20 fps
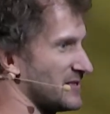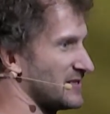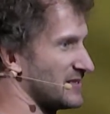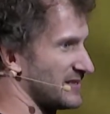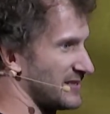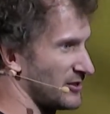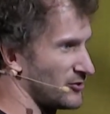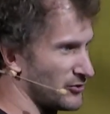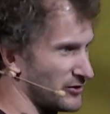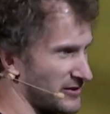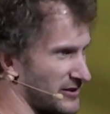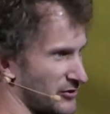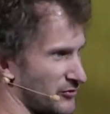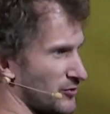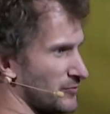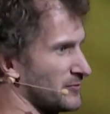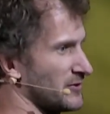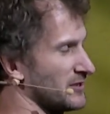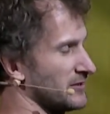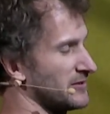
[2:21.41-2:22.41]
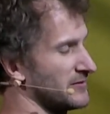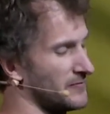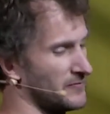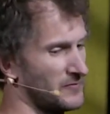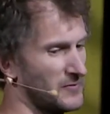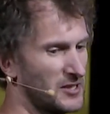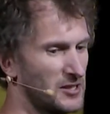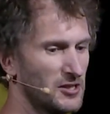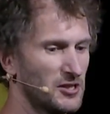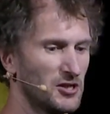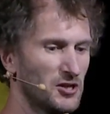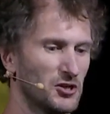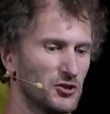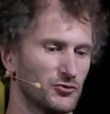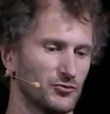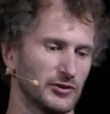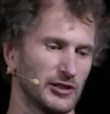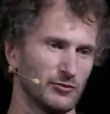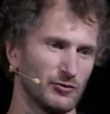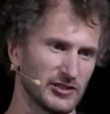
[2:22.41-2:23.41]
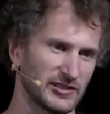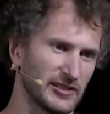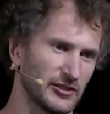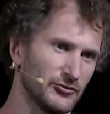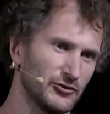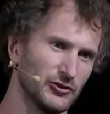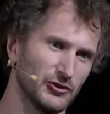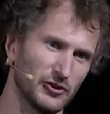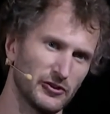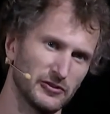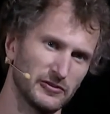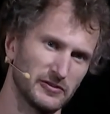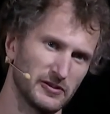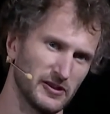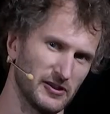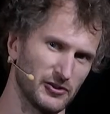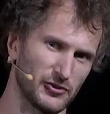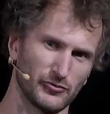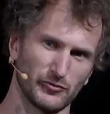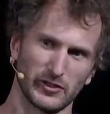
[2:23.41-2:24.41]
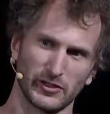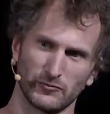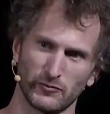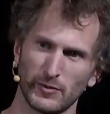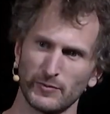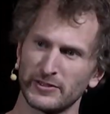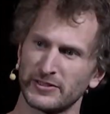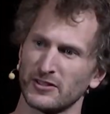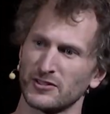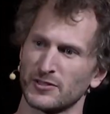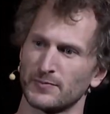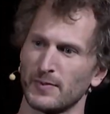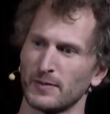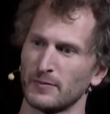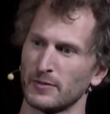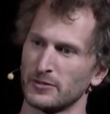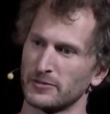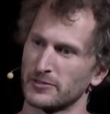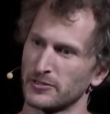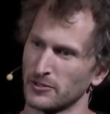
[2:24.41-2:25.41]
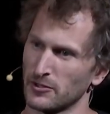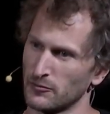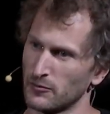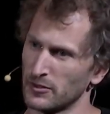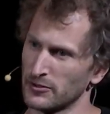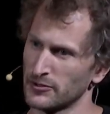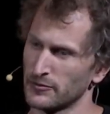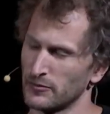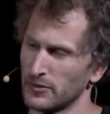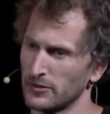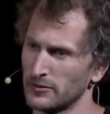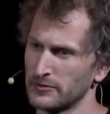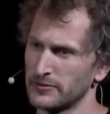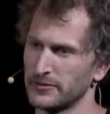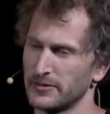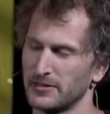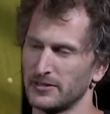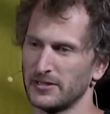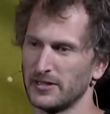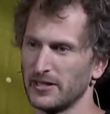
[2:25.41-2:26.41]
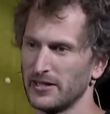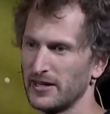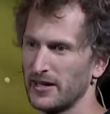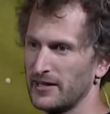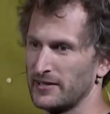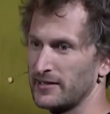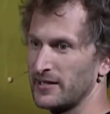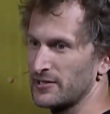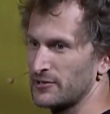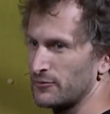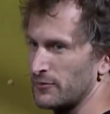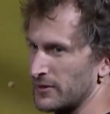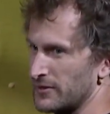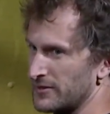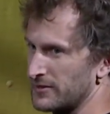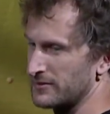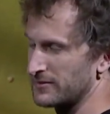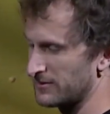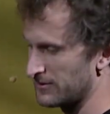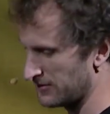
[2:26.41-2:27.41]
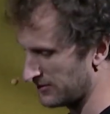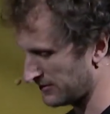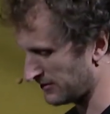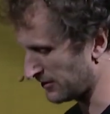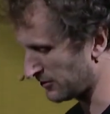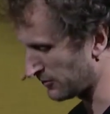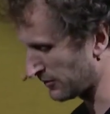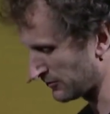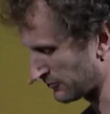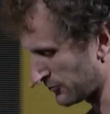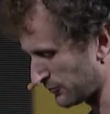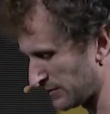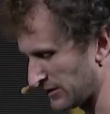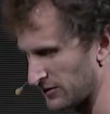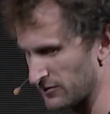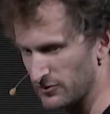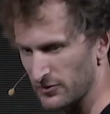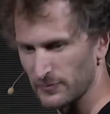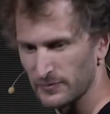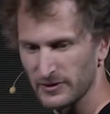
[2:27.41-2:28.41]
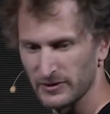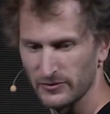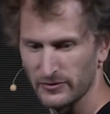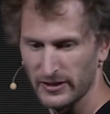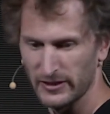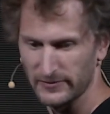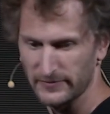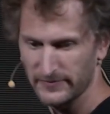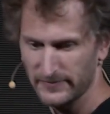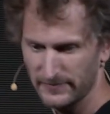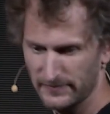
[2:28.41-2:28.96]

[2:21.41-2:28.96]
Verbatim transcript: they got disrupted. Today, Western Union is doing remittance payments around the world, and guess what? They're going to be disrupted again.